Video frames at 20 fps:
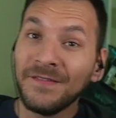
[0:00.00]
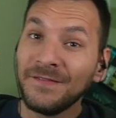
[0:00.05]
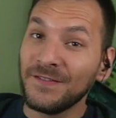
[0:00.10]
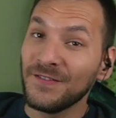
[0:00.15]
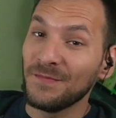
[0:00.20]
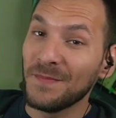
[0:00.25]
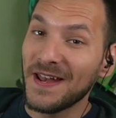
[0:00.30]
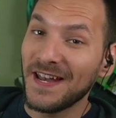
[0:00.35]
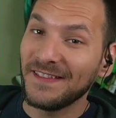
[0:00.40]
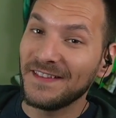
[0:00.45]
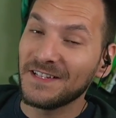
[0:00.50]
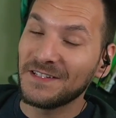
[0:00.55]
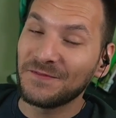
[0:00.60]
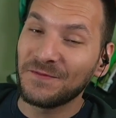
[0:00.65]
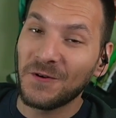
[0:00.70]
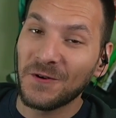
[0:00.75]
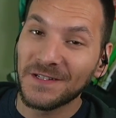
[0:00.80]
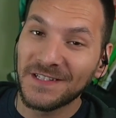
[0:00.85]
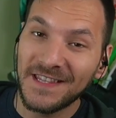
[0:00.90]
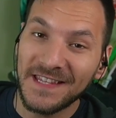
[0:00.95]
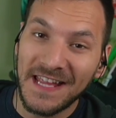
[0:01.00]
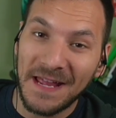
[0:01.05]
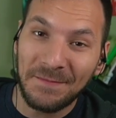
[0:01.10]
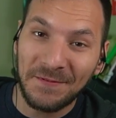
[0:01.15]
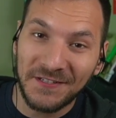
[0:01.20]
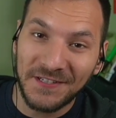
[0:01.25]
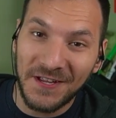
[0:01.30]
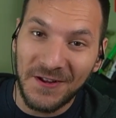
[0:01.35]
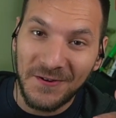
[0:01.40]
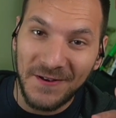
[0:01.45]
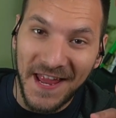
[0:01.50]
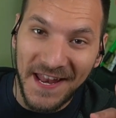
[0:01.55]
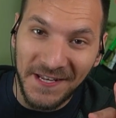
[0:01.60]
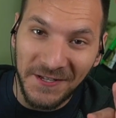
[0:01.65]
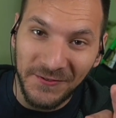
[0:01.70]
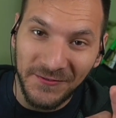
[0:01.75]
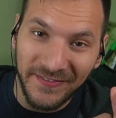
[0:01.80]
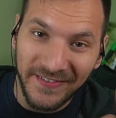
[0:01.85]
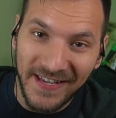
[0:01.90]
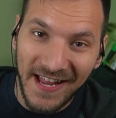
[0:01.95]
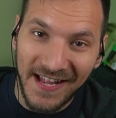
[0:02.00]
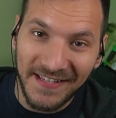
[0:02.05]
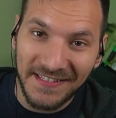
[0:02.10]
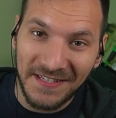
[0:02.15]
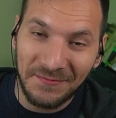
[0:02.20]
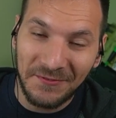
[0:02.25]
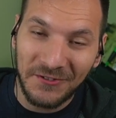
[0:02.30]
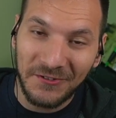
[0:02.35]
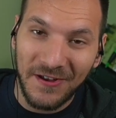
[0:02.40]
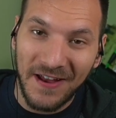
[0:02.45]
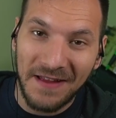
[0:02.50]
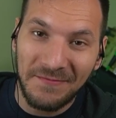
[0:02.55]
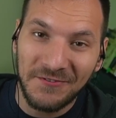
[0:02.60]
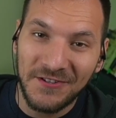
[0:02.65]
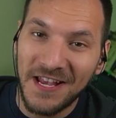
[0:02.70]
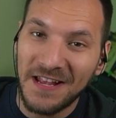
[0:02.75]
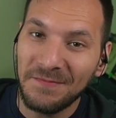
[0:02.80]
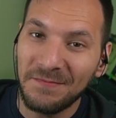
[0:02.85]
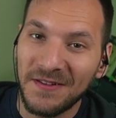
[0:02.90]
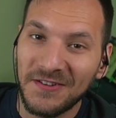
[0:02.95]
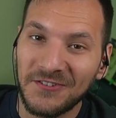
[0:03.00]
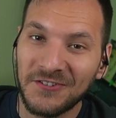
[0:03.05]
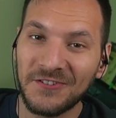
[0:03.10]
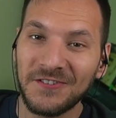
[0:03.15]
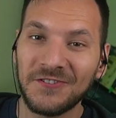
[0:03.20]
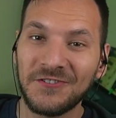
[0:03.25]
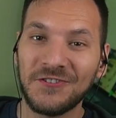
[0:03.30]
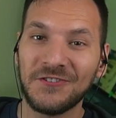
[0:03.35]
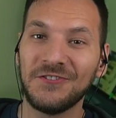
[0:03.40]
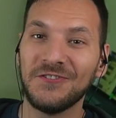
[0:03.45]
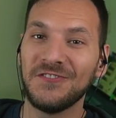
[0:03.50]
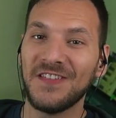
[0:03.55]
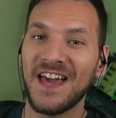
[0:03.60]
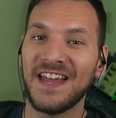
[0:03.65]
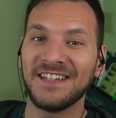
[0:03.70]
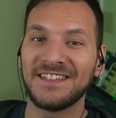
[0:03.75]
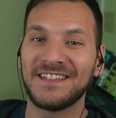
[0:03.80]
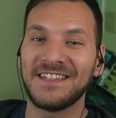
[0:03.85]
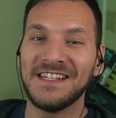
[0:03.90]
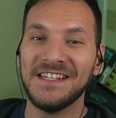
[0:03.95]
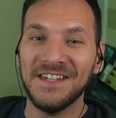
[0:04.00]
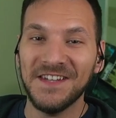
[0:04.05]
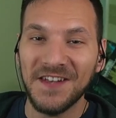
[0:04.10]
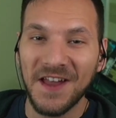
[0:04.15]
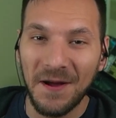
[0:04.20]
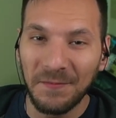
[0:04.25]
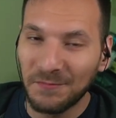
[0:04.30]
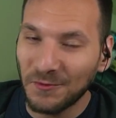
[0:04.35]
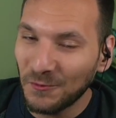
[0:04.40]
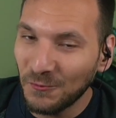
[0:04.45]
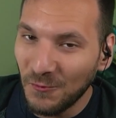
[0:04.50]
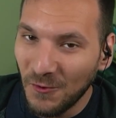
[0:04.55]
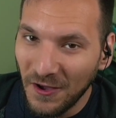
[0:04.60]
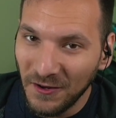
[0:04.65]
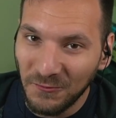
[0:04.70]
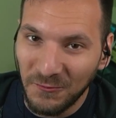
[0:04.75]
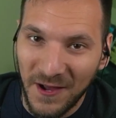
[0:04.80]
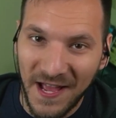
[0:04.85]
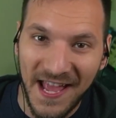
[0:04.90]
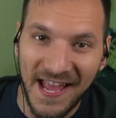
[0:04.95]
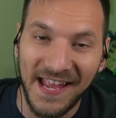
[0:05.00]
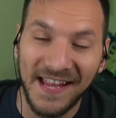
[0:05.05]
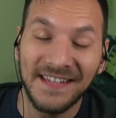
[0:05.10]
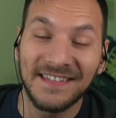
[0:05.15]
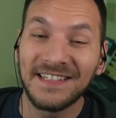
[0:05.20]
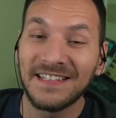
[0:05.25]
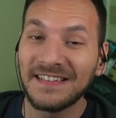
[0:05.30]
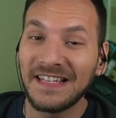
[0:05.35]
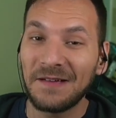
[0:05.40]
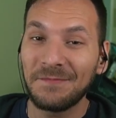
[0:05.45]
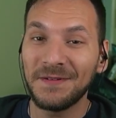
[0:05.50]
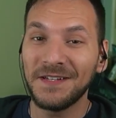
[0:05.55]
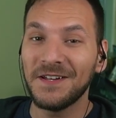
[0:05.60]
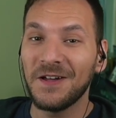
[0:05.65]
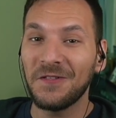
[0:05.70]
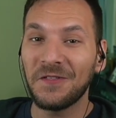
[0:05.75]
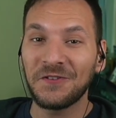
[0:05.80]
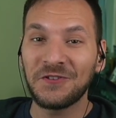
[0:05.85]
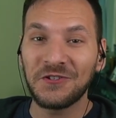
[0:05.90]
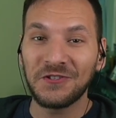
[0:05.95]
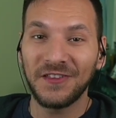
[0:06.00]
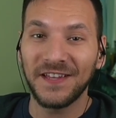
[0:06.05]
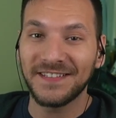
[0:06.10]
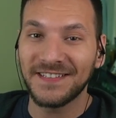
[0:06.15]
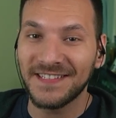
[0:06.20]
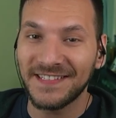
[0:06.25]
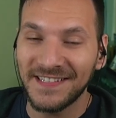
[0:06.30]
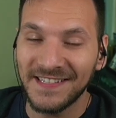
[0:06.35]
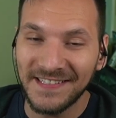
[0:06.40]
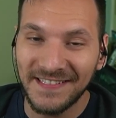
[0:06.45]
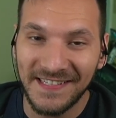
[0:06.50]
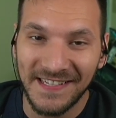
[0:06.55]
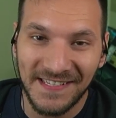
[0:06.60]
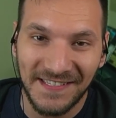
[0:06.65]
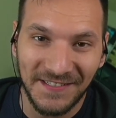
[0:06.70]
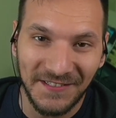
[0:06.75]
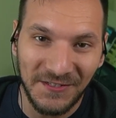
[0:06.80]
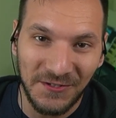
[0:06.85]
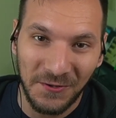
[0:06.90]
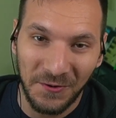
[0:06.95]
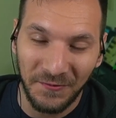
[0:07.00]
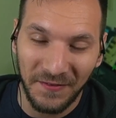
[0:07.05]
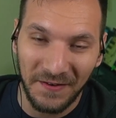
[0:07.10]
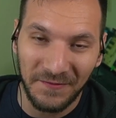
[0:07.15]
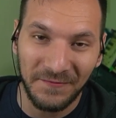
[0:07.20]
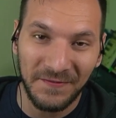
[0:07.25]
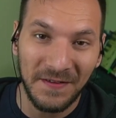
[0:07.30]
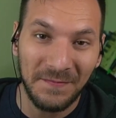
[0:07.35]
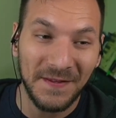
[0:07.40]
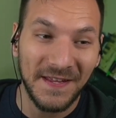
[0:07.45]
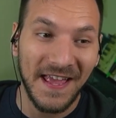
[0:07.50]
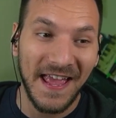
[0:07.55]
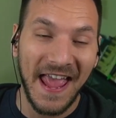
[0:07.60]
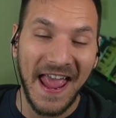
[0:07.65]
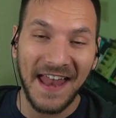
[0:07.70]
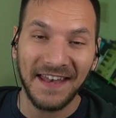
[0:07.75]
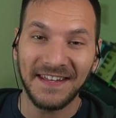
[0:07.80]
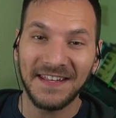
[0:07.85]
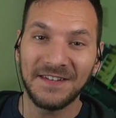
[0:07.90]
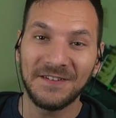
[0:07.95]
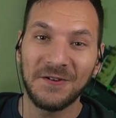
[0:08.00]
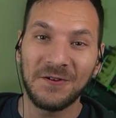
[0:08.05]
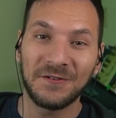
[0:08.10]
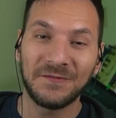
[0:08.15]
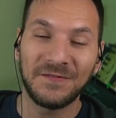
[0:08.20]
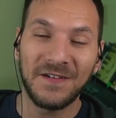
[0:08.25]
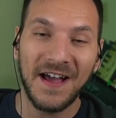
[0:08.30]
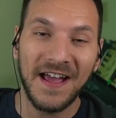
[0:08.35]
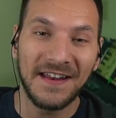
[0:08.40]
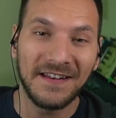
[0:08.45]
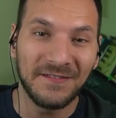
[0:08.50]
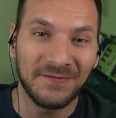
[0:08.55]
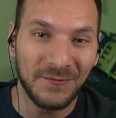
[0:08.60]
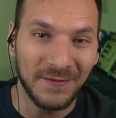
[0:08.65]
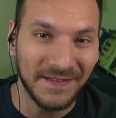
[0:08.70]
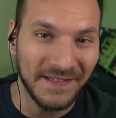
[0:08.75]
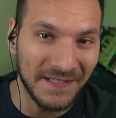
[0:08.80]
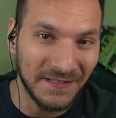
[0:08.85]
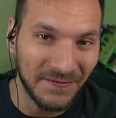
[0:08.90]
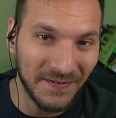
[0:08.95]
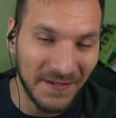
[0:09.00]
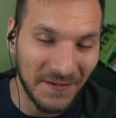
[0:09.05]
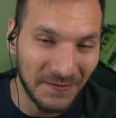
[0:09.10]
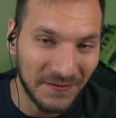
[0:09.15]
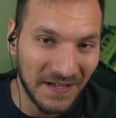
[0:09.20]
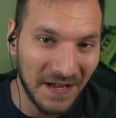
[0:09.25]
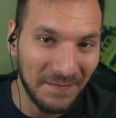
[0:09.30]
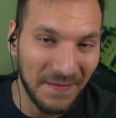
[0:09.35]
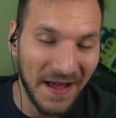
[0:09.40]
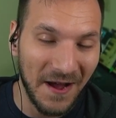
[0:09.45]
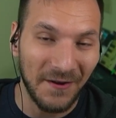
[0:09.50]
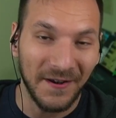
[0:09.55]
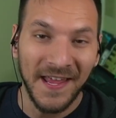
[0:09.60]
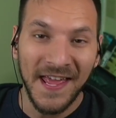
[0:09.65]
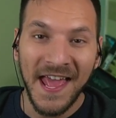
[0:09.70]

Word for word: If you've made it this far into the episode and you have not subscribed yet, make sure that you do that. It's the number one way to let me know that you'd like to see season two of Amphibia and get notified of when these videos come out.